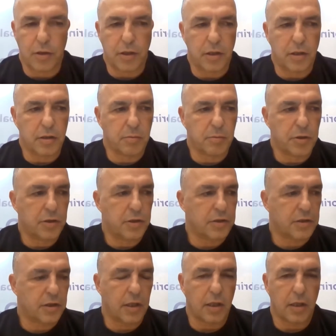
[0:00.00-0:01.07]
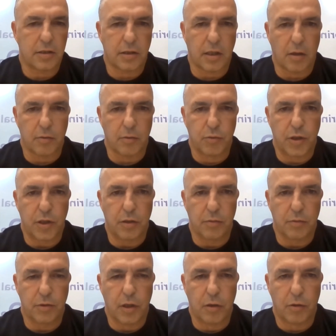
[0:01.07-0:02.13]
an intermediate scale. That's how we
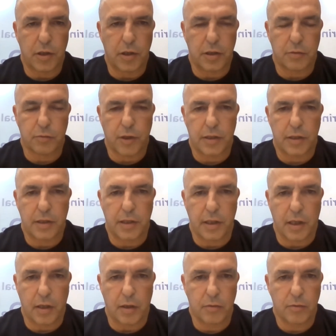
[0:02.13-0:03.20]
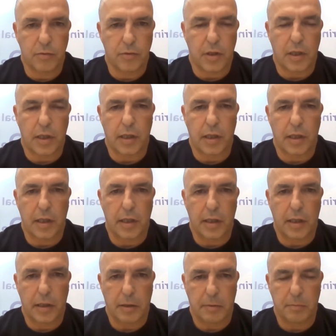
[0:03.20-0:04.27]
look at it right now.
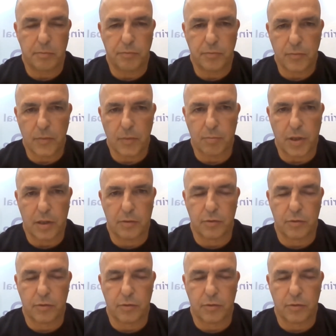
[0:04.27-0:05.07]
But